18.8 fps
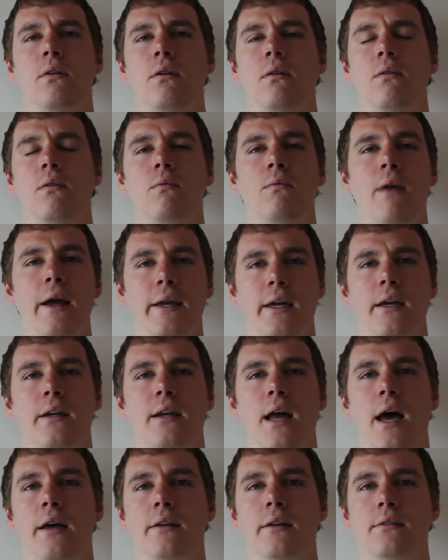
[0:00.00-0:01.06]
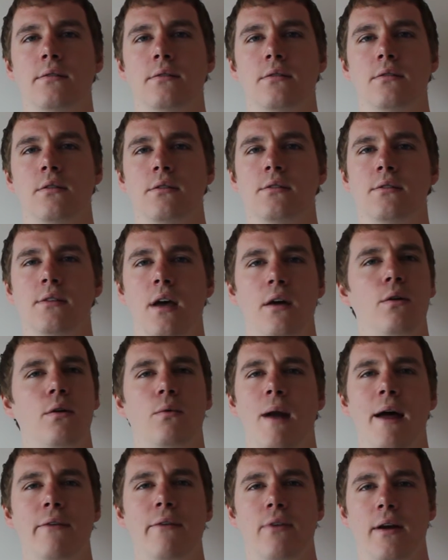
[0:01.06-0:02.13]
recognize the subtle
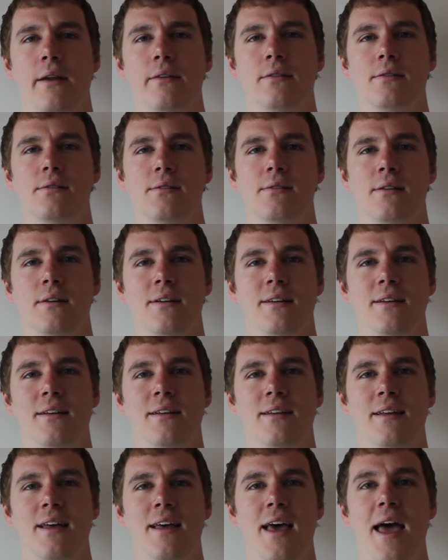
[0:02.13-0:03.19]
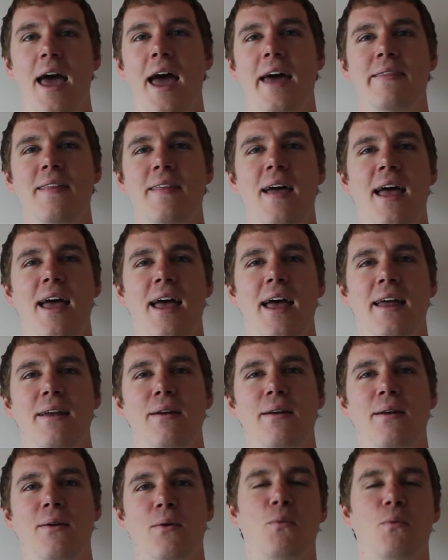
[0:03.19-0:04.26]
reference, and
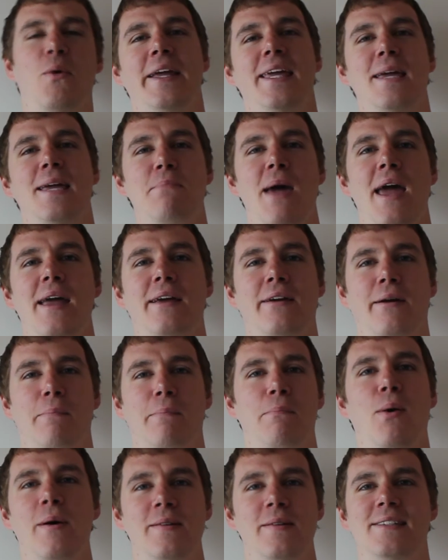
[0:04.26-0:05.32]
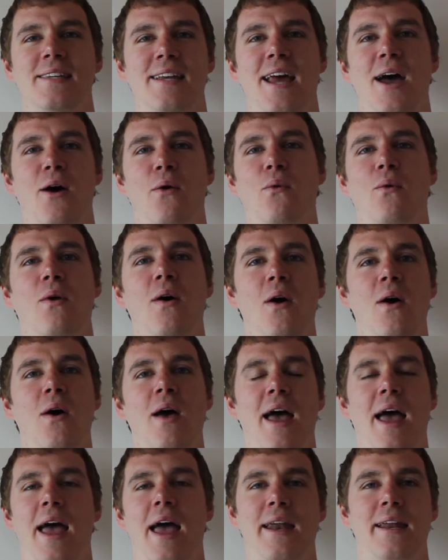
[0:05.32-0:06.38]
then Ricky Baker points it out,
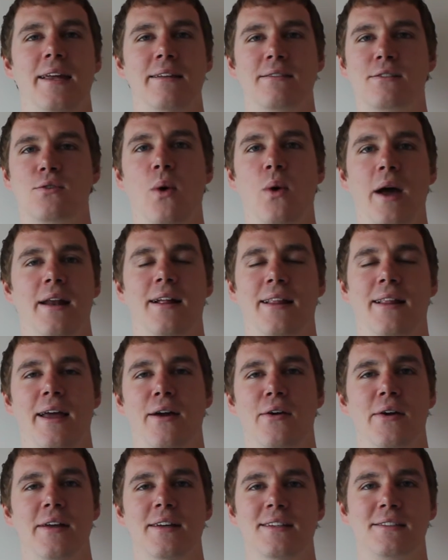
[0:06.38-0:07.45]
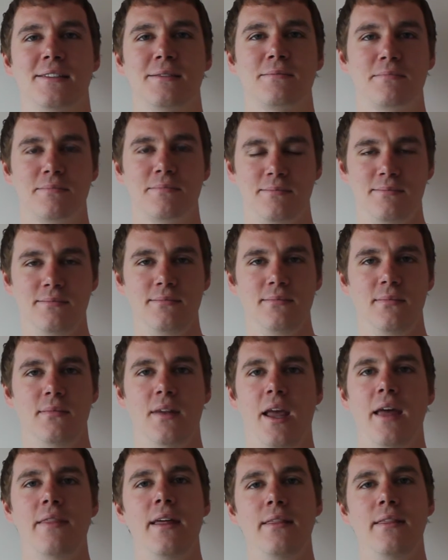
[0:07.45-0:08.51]
and it's quite hilarious.
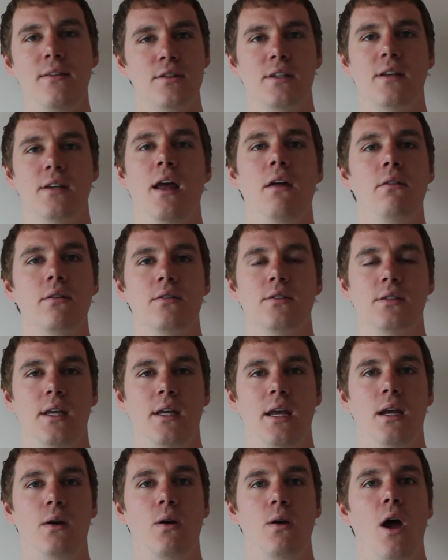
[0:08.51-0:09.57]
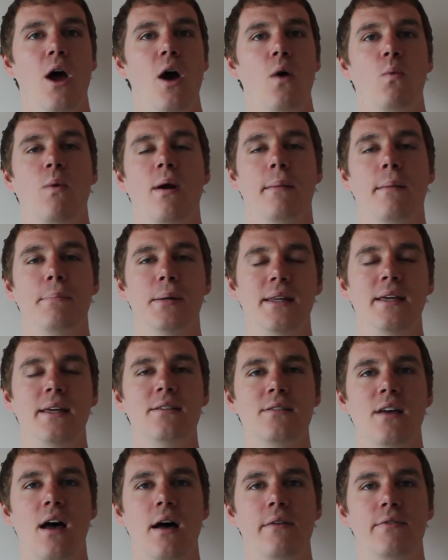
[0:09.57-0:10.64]
And then there's another scene where a
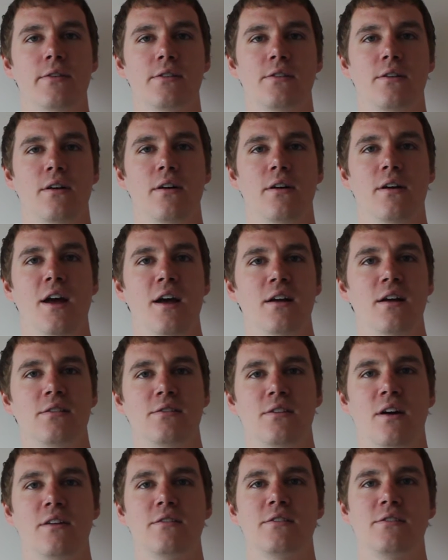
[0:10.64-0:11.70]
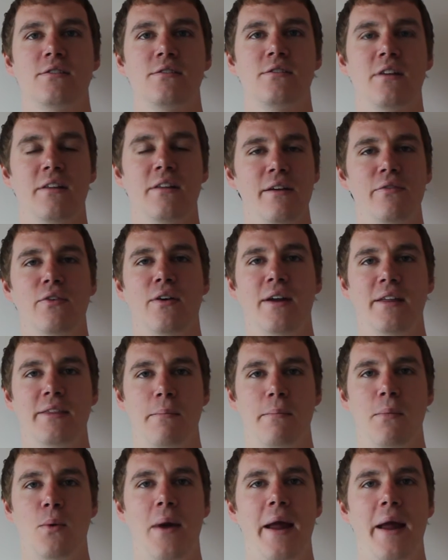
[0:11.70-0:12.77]
police officer starts delivering the
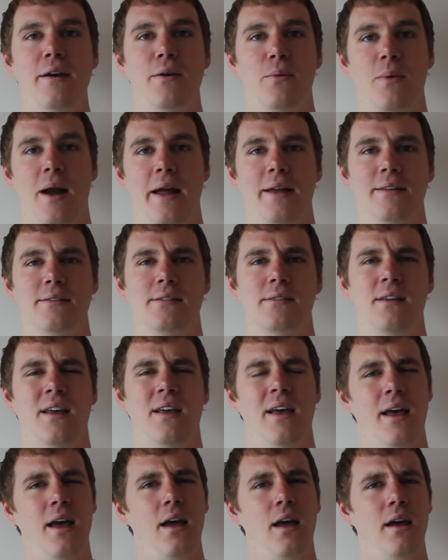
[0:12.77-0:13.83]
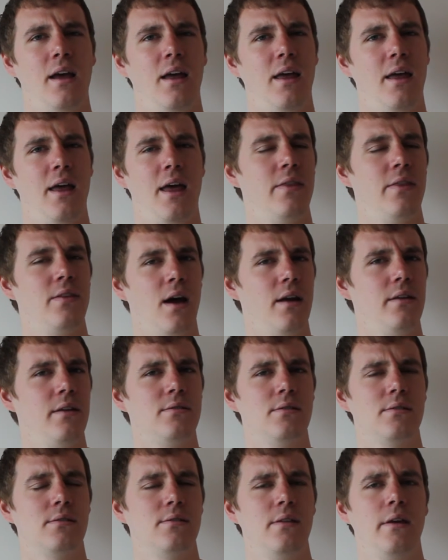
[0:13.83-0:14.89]
Miranda rights, and the
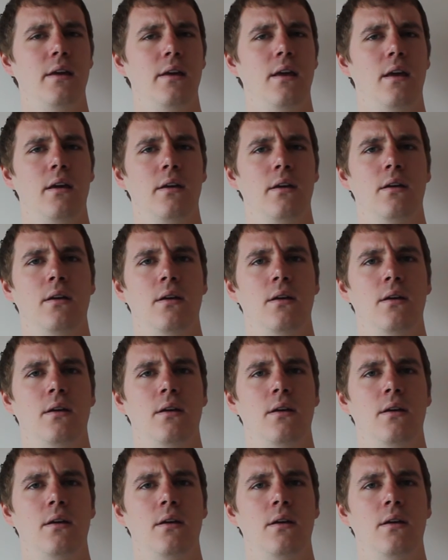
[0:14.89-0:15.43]
audience is thinking,